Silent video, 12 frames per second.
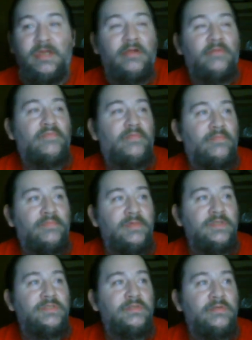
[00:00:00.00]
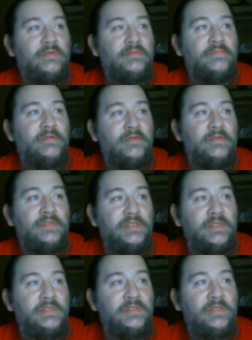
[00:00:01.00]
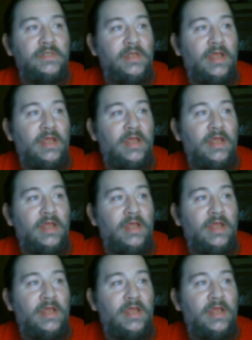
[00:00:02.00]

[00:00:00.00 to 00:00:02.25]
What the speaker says: careful, be sure of your decision and